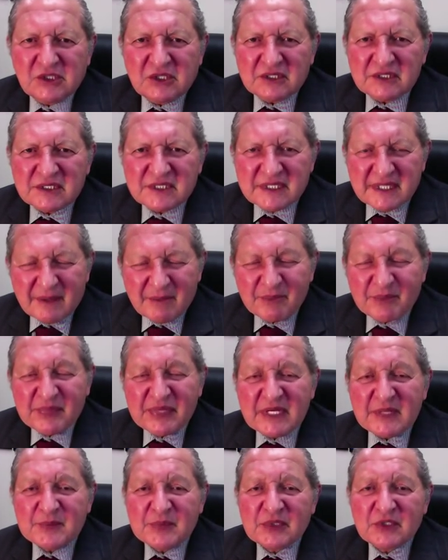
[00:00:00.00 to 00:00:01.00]
Some
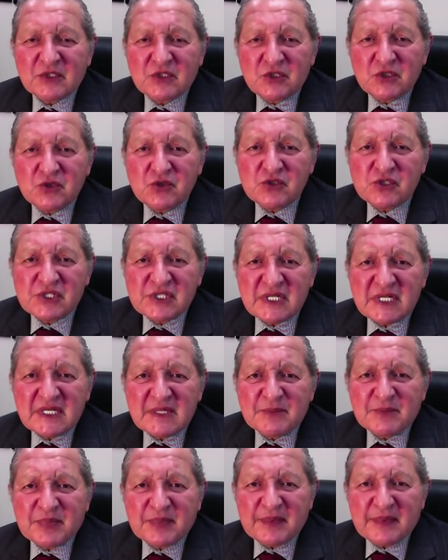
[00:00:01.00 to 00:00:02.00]
people do
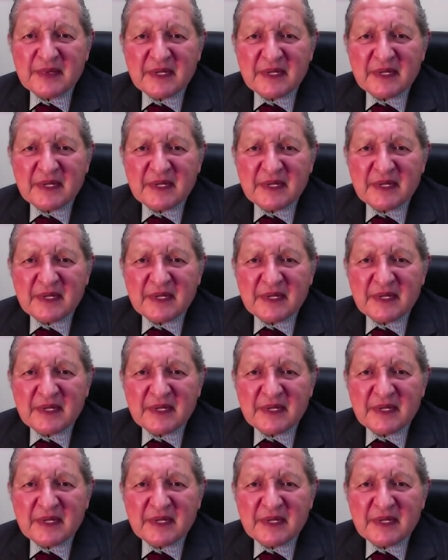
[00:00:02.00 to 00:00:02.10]
sleep